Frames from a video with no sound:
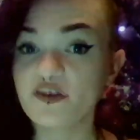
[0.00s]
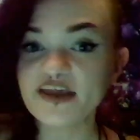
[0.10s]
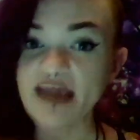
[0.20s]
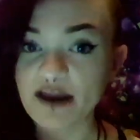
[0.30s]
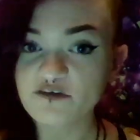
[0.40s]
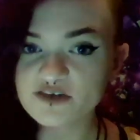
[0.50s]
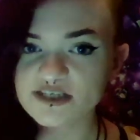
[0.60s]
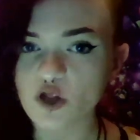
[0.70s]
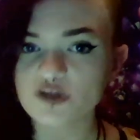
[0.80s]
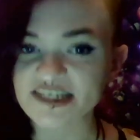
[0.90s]
When the end
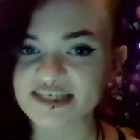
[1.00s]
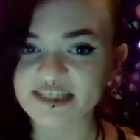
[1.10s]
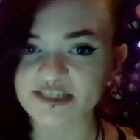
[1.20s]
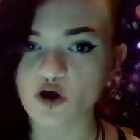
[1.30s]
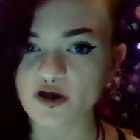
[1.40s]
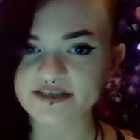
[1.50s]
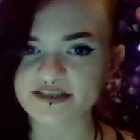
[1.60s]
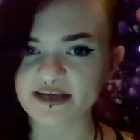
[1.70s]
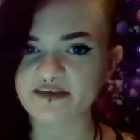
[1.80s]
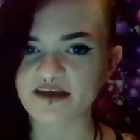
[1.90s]
result does not
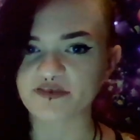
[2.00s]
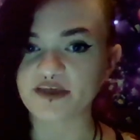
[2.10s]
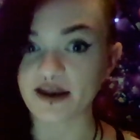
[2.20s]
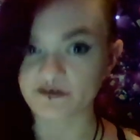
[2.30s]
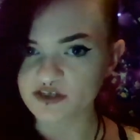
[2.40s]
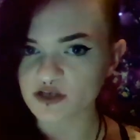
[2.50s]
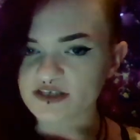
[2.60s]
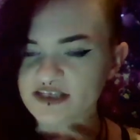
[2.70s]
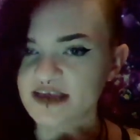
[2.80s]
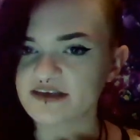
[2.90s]
say that. The end
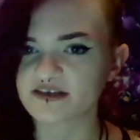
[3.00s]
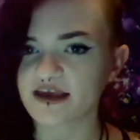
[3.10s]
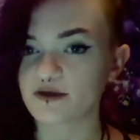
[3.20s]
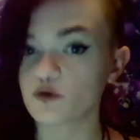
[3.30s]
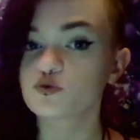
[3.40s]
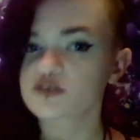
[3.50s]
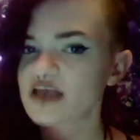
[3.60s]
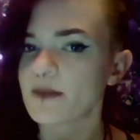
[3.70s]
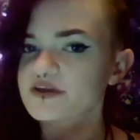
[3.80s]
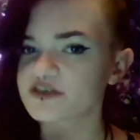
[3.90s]
result says that you
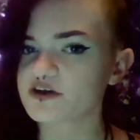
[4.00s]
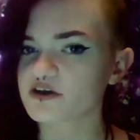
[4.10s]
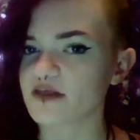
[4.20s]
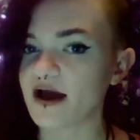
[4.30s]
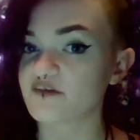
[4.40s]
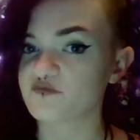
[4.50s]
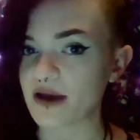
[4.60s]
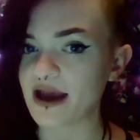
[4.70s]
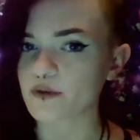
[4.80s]
step into your line of